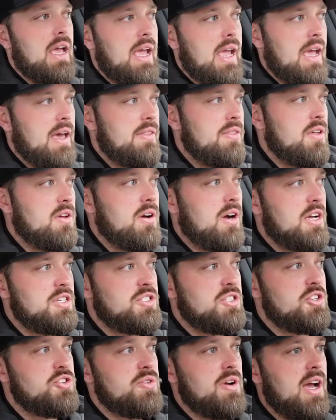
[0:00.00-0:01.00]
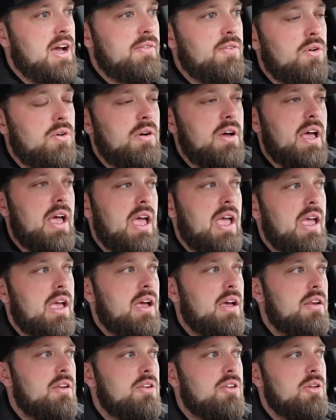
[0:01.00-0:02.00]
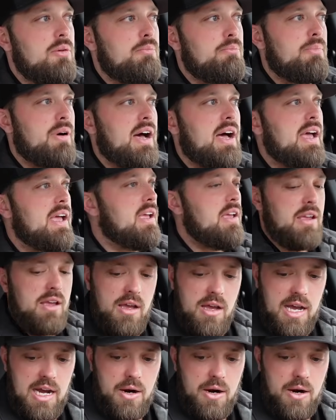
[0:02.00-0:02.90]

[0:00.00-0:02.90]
and the cost of travel and my